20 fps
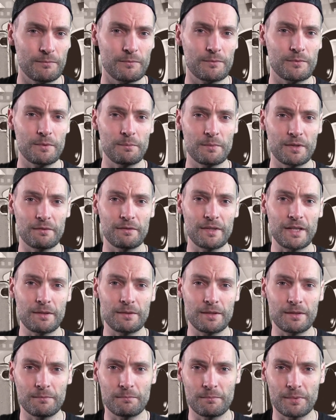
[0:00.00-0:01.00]
swimming
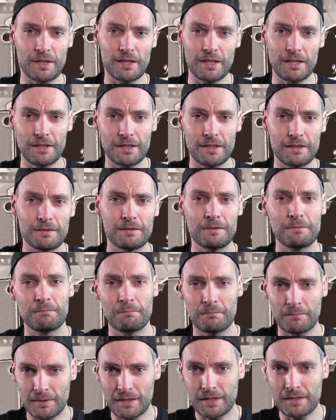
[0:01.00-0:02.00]
around in bikinis,
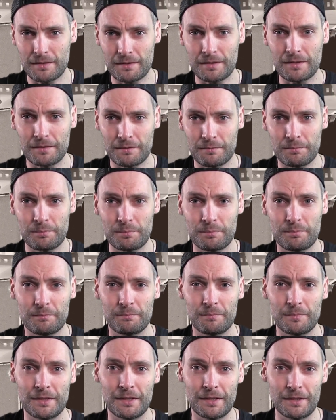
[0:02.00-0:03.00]
this is,
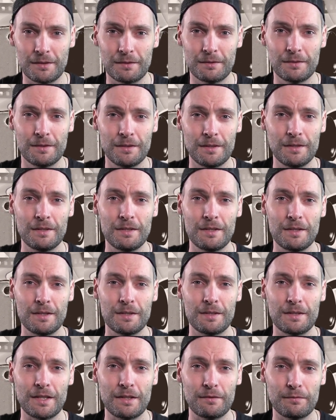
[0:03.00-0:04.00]
you know,
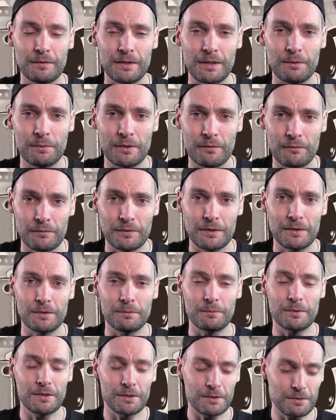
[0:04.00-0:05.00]
definitely one for you to
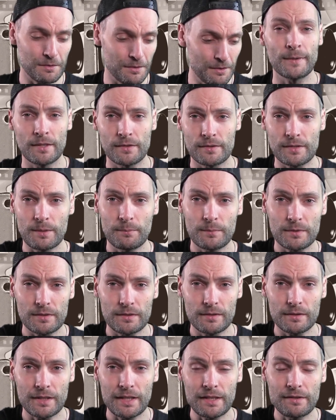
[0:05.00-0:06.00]
watch. Someone
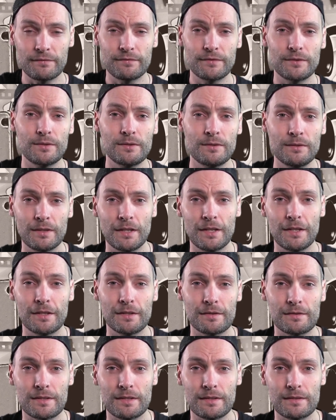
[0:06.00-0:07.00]
to look out for,
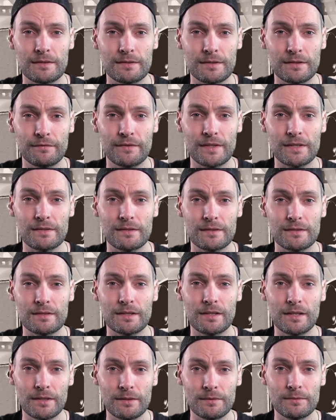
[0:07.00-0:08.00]
Sylvester
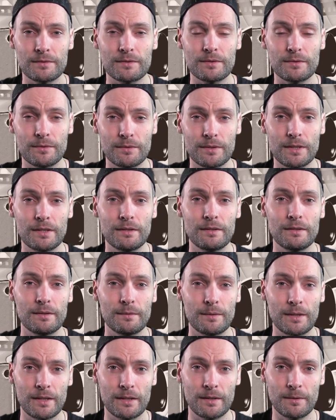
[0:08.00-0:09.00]
Stallone's daughter
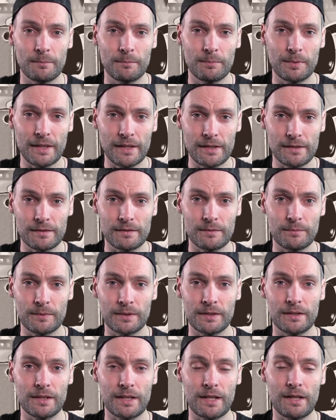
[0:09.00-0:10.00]
plays
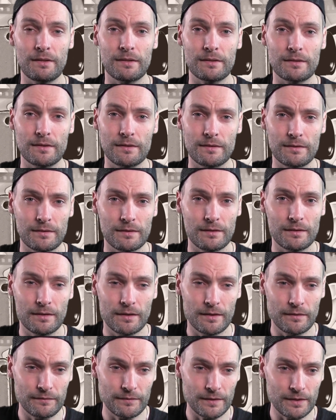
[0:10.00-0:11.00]
one of the characters.
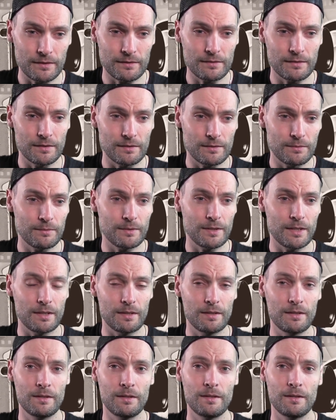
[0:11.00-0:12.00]
I think she's quite